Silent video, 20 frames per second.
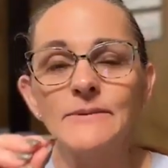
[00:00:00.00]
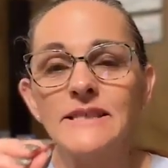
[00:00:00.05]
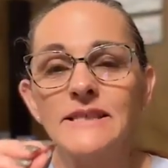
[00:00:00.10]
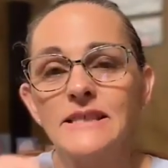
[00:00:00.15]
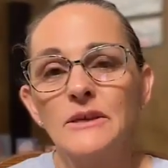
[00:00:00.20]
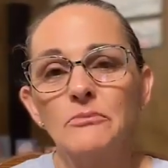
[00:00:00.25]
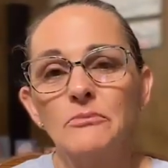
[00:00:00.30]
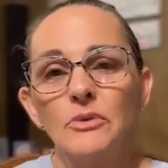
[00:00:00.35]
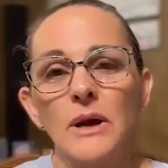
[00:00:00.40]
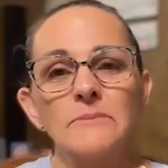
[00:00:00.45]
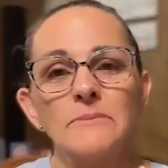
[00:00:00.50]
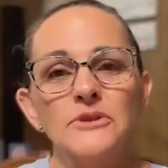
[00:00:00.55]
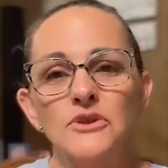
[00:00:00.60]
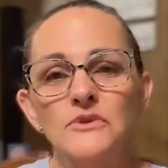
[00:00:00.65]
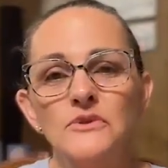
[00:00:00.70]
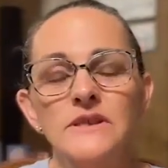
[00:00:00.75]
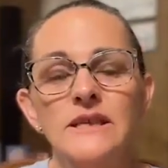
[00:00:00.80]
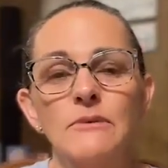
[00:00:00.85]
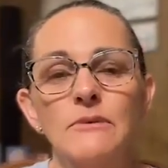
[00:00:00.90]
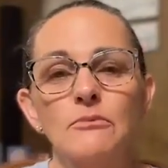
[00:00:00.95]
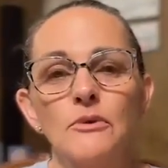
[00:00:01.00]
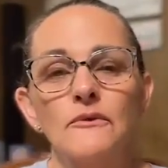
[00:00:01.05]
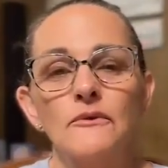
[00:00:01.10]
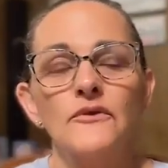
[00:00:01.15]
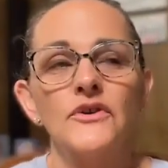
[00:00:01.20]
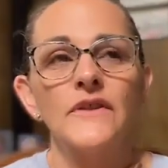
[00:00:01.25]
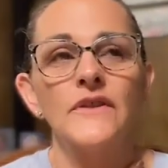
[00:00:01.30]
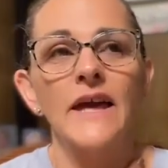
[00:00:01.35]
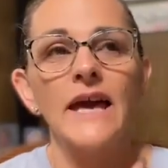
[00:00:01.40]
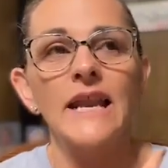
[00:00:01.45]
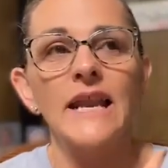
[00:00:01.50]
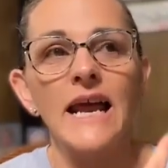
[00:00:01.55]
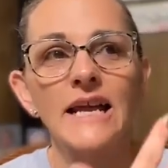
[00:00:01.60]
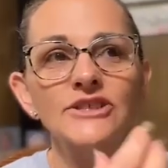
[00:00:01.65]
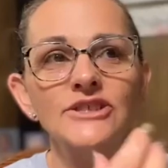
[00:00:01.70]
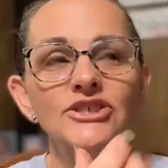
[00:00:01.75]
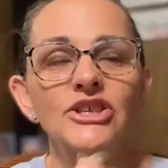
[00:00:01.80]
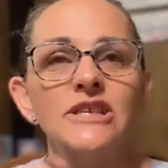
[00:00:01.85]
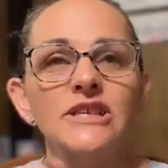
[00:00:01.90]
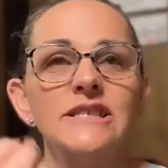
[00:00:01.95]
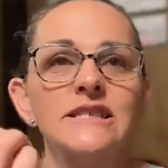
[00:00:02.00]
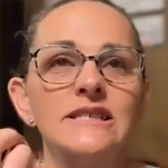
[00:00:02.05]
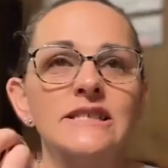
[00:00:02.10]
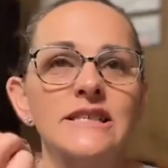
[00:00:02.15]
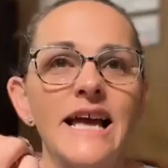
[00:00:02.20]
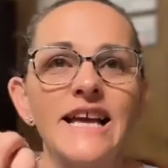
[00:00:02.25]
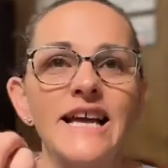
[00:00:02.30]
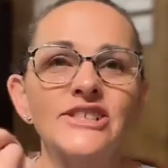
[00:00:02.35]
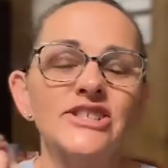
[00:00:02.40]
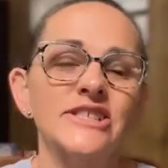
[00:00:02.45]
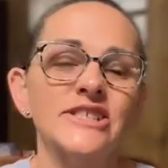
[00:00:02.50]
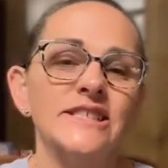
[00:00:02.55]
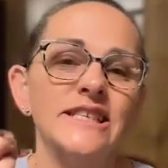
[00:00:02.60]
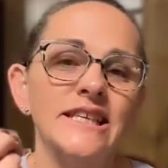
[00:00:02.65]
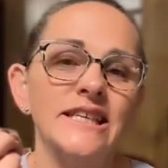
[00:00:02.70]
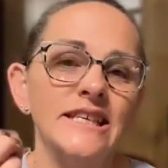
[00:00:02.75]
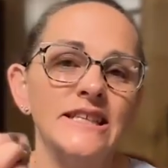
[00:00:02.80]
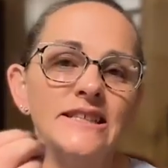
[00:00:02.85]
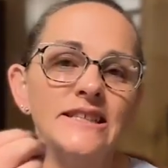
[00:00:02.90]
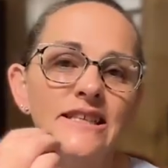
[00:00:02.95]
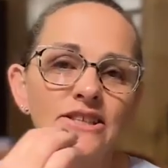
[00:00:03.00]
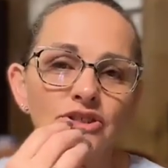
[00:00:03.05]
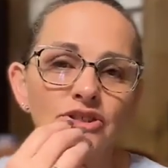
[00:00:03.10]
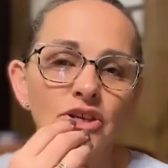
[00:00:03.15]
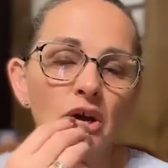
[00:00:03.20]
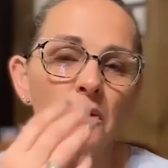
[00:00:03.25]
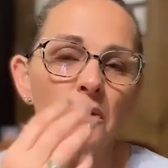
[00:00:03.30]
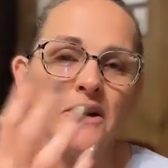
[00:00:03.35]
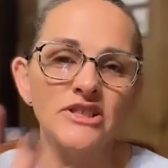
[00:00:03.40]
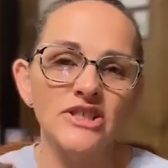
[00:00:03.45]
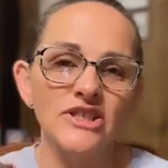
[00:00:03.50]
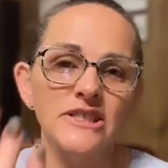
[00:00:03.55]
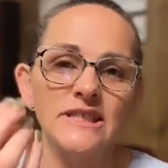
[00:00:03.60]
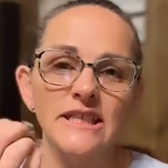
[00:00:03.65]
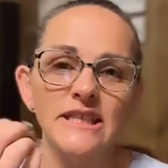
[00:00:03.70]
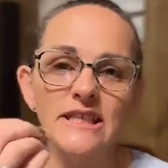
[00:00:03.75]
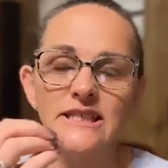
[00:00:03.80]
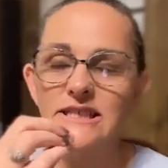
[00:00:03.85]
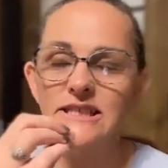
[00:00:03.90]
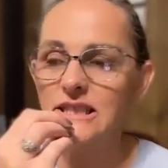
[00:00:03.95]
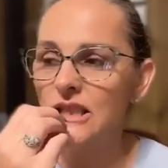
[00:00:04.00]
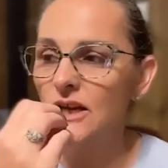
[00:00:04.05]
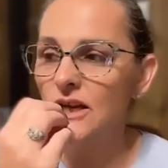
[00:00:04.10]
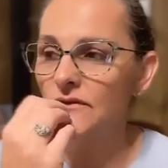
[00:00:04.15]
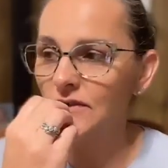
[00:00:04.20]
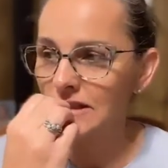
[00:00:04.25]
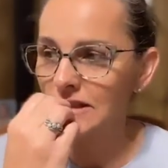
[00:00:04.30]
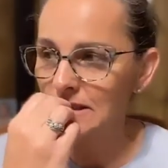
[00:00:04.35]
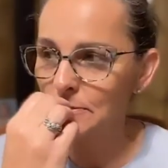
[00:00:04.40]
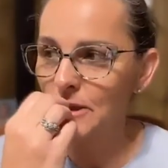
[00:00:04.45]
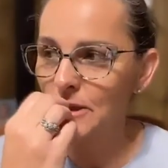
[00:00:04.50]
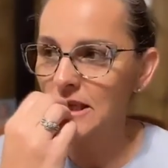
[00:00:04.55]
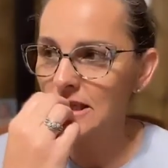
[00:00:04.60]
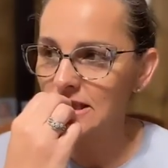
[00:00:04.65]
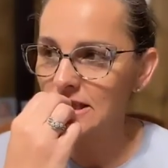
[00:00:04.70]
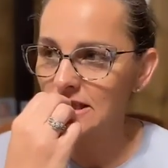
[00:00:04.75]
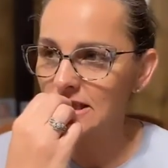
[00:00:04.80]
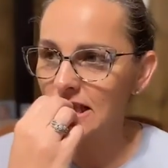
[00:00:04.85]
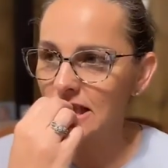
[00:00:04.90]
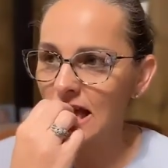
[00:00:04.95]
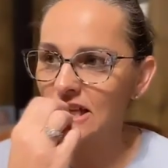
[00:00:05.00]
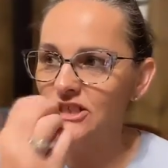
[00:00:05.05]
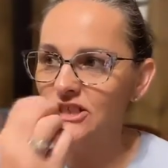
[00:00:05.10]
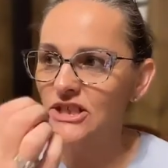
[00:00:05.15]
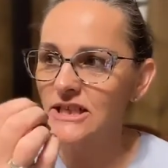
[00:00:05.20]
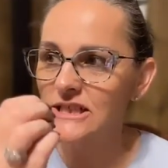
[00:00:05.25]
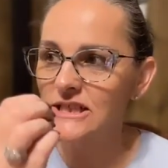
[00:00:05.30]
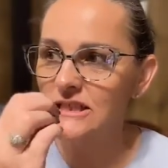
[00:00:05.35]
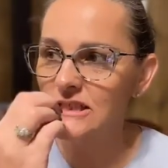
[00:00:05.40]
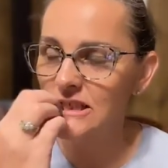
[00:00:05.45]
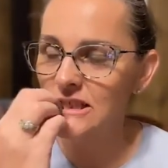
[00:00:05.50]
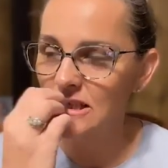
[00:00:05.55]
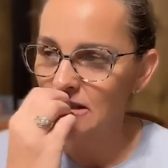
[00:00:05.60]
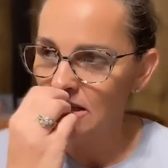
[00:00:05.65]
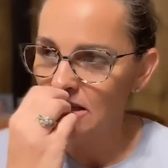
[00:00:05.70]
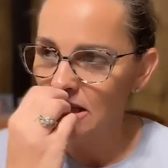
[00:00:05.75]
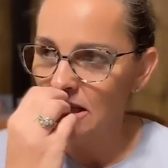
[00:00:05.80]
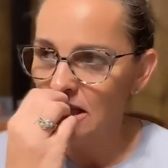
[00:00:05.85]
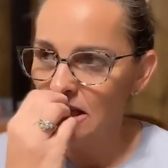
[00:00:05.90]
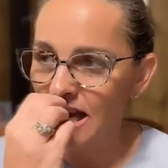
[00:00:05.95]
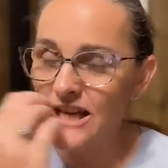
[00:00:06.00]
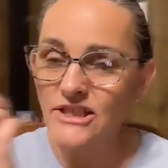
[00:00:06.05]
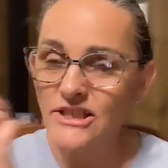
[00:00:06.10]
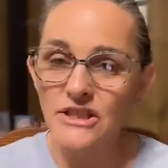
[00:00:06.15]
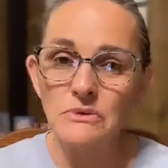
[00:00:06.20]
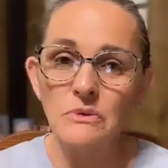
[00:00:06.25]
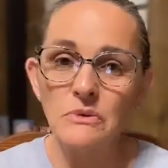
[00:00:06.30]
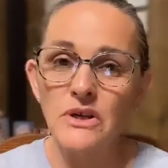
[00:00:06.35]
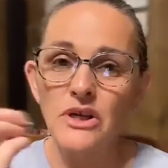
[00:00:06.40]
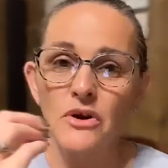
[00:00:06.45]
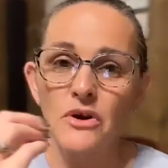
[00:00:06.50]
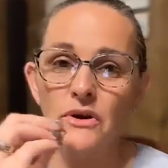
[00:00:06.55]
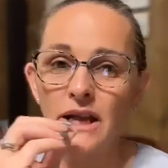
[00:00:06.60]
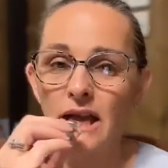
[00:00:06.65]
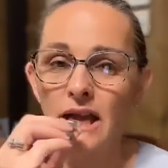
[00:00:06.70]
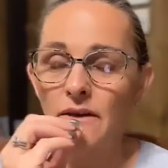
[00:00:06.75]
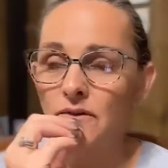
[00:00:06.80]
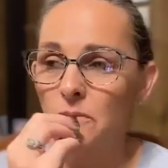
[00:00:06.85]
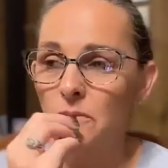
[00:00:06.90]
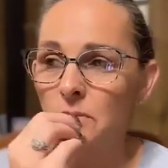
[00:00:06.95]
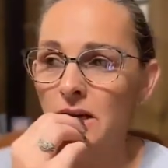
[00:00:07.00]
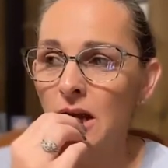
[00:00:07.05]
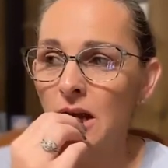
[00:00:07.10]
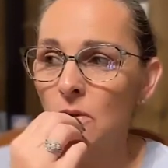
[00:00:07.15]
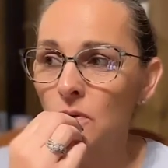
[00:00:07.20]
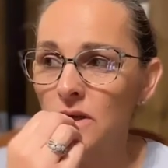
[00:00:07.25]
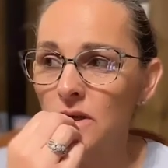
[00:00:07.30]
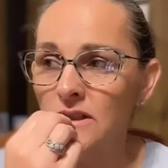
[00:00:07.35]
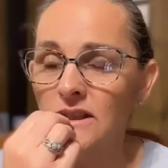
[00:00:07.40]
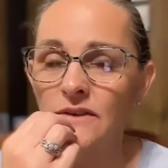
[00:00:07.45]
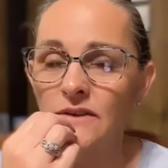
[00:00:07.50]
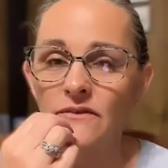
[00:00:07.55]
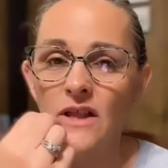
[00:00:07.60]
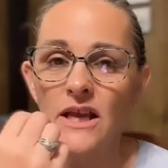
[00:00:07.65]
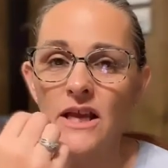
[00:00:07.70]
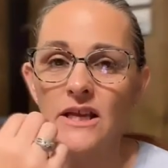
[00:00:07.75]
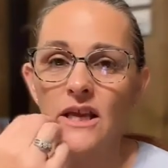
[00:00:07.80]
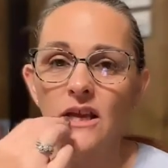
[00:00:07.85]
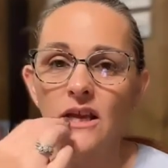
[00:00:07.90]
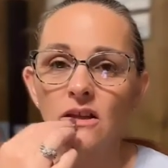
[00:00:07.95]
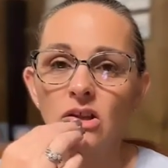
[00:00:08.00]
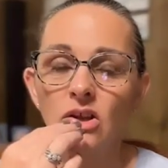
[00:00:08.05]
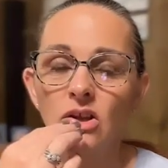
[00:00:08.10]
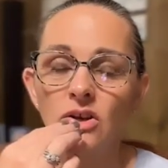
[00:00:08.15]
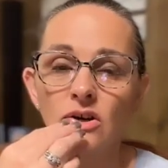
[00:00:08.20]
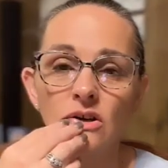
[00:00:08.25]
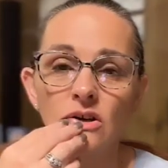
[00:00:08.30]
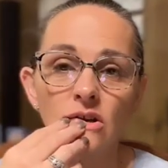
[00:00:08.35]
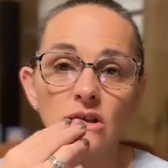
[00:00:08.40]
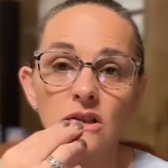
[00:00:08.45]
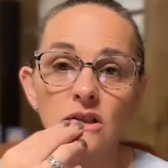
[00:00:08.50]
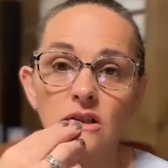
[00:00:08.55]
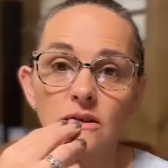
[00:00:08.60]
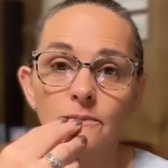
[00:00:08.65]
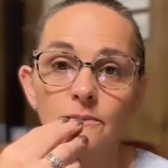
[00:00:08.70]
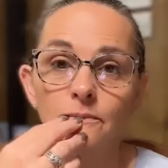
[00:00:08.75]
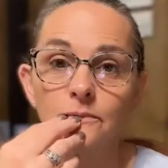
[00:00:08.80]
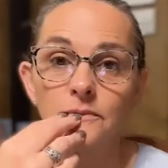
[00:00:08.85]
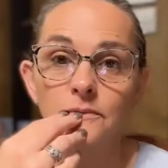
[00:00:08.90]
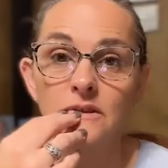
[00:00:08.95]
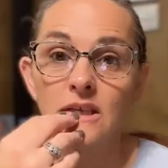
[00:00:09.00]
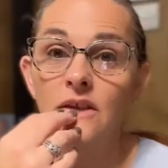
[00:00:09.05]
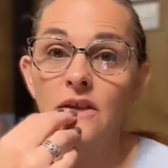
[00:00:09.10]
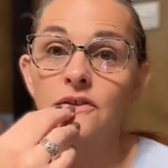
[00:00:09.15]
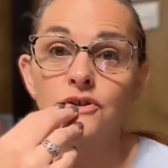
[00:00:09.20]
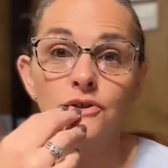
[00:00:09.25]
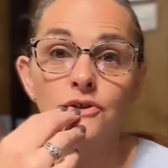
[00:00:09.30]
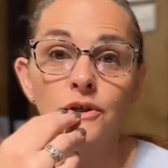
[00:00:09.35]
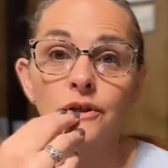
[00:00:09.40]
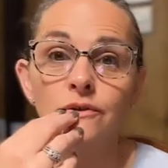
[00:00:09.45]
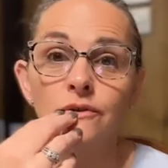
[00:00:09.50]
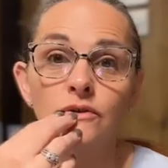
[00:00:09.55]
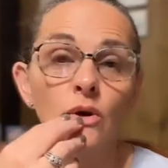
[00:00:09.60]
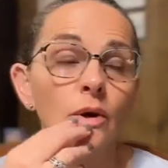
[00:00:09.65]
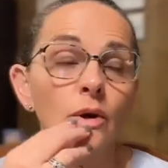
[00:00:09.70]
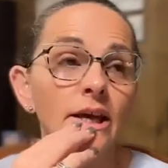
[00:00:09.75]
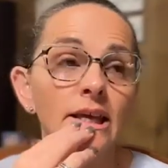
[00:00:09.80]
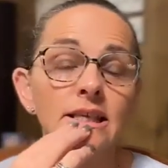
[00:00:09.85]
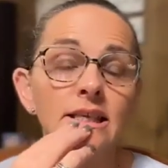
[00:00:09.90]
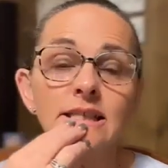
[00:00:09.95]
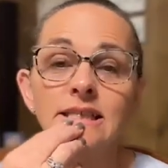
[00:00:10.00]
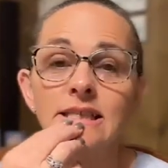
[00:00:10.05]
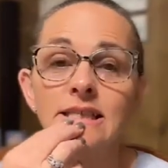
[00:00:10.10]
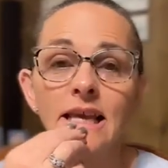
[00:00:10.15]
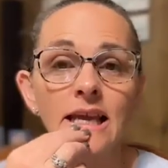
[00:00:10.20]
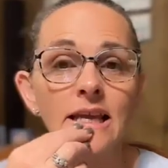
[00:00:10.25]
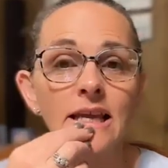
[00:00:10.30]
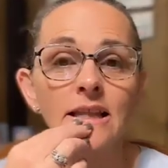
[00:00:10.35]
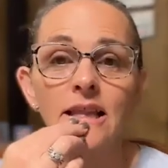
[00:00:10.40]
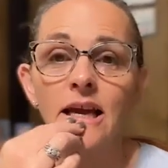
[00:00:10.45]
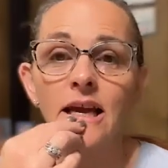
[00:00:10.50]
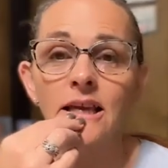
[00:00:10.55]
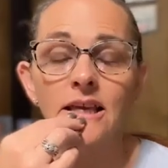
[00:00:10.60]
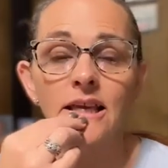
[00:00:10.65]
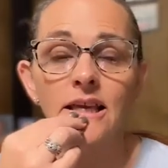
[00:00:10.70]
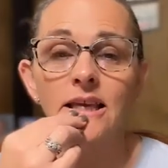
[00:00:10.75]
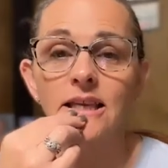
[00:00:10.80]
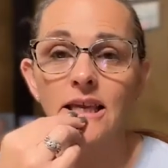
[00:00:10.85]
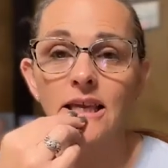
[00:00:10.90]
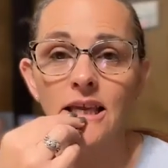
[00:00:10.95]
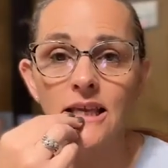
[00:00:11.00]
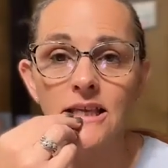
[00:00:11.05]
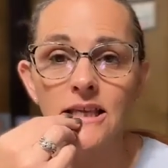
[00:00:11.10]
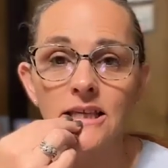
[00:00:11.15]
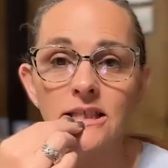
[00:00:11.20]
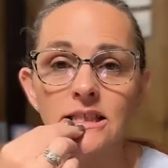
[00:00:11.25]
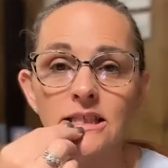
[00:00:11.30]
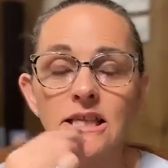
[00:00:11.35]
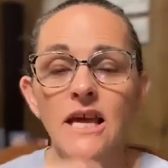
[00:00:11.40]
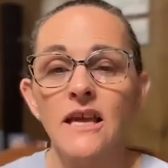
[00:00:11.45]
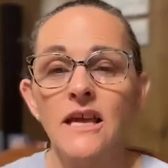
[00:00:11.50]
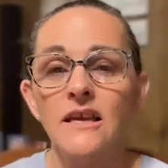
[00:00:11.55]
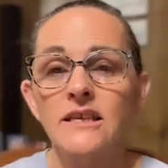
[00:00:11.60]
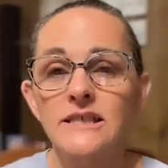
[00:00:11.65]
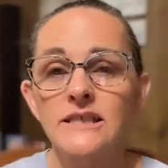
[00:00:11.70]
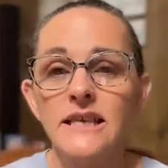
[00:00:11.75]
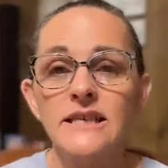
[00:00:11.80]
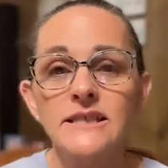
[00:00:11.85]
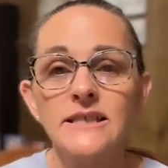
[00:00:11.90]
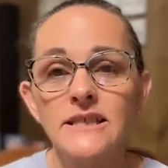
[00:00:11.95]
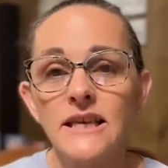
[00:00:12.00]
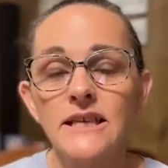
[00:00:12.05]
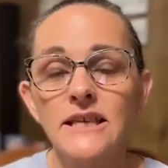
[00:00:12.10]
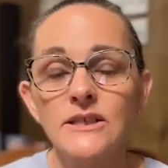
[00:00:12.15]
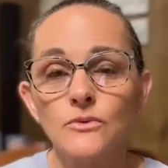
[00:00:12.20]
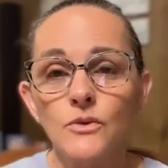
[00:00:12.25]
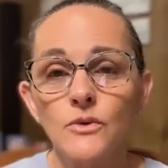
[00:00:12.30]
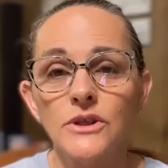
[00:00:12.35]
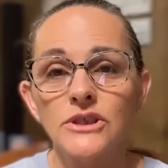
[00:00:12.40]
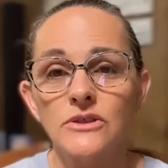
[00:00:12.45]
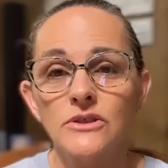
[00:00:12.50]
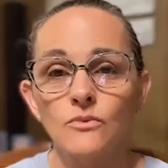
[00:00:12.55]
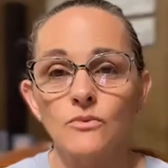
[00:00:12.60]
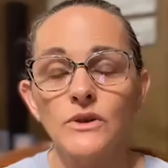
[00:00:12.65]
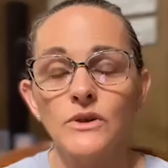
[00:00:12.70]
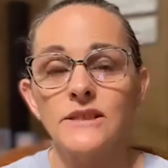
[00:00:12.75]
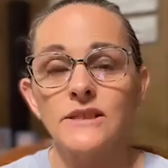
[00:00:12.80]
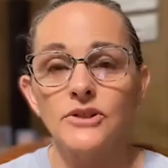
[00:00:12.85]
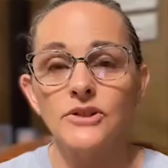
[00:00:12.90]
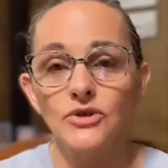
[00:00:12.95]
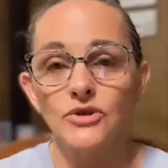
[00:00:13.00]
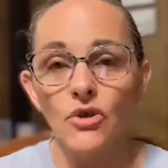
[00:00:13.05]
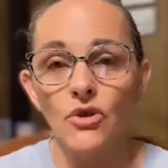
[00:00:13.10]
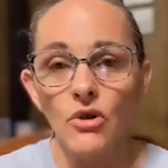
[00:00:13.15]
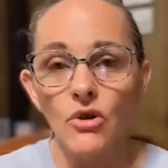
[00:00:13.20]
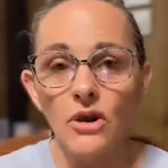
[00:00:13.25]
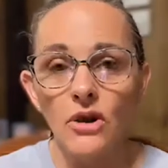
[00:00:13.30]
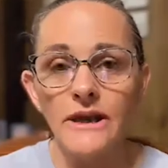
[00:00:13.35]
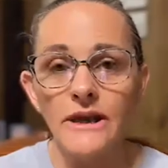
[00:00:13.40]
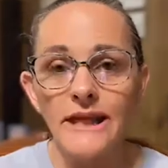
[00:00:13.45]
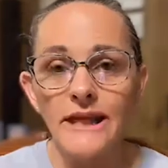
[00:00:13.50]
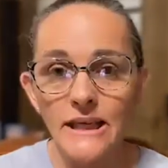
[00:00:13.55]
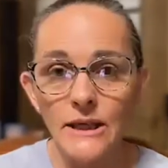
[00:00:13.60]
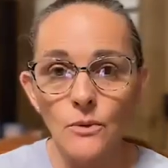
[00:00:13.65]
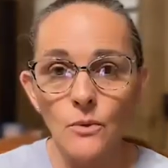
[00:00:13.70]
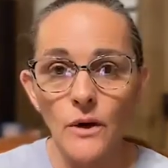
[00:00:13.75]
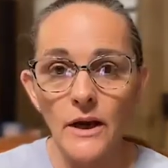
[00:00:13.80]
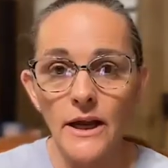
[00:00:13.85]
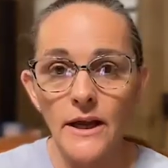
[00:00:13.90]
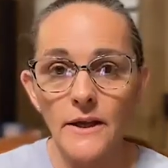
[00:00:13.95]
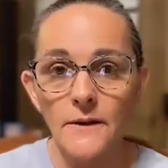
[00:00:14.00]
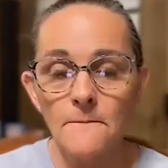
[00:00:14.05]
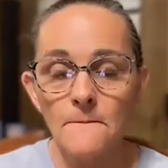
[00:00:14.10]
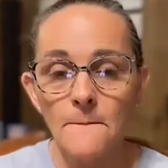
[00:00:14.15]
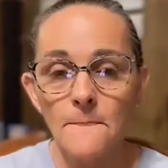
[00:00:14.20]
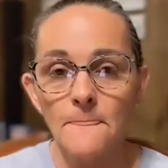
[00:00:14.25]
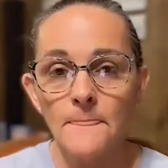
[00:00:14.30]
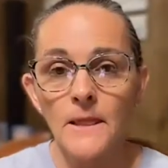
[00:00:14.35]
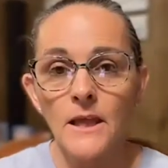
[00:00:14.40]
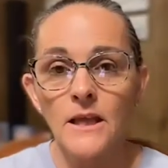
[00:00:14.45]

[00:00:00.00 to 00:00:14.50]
I'm simple. I'm too simple for that. I just, I just need, you know, I just need His love and His peace. I just, I just want to go to heaven, but I want to live like hell on earth. Tell the truth. Go ahead and say it like it is, because He sees what, what's in your heart anyway.